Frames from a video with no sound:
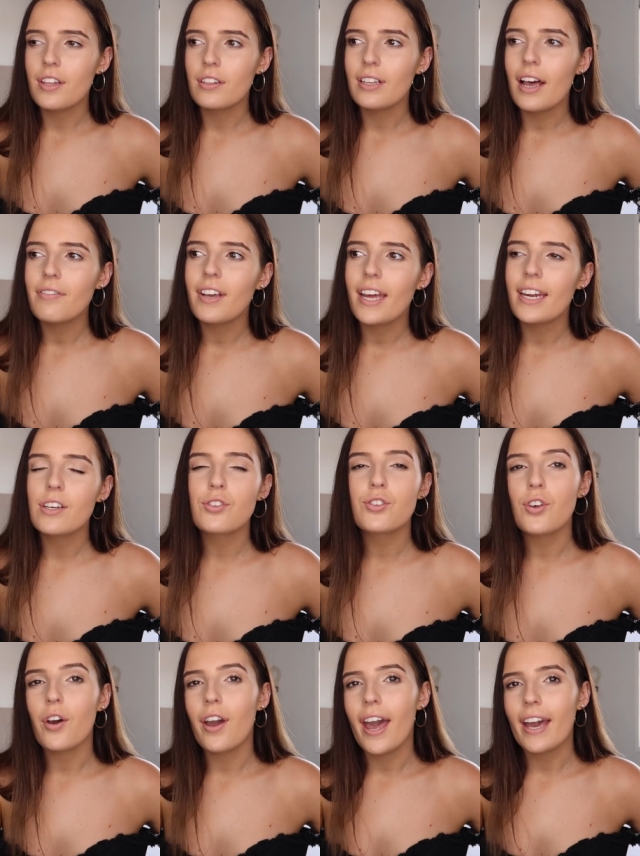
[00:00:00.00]
life getting
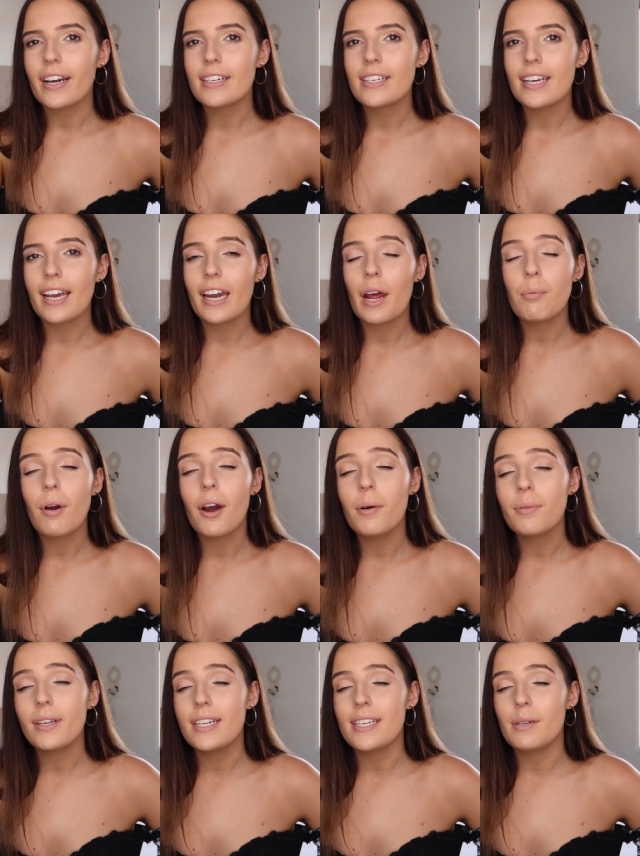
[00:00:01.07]
so hectic and I
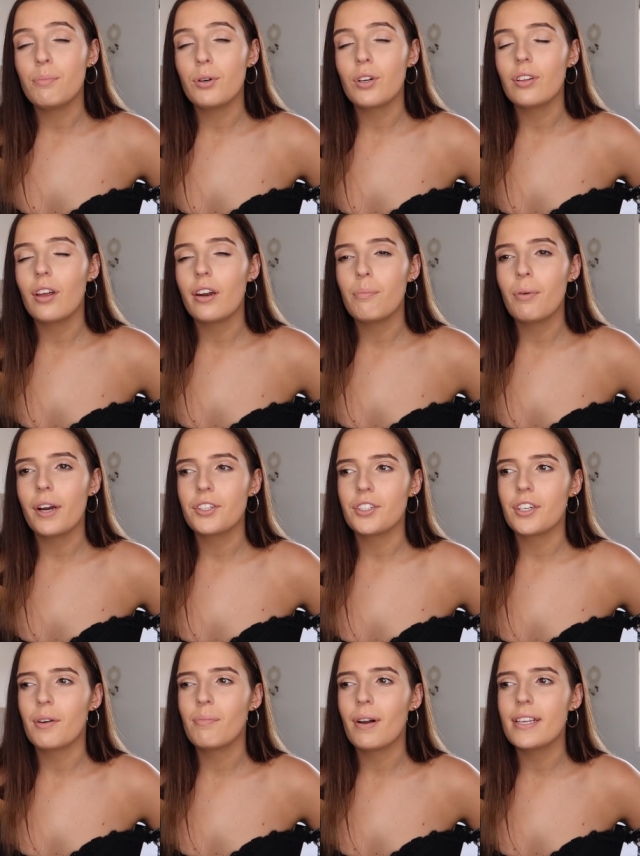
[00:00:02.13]
probably did put a lot of
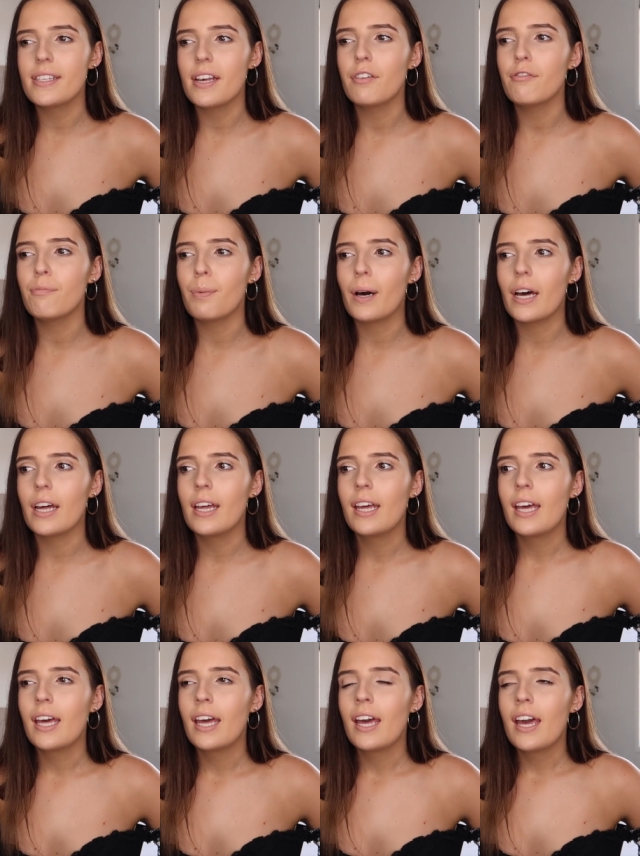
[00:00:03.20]
pressure on myself, but
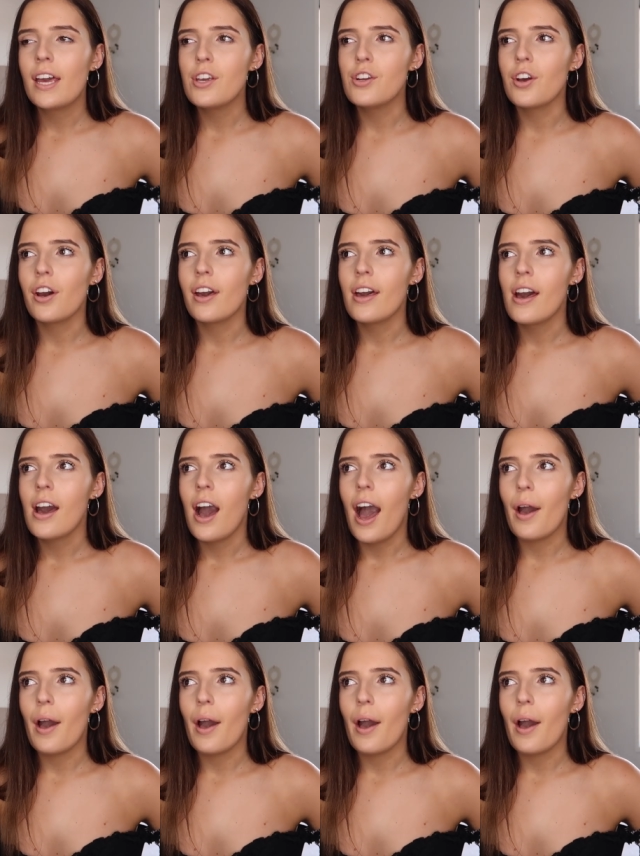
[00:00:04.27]
you know,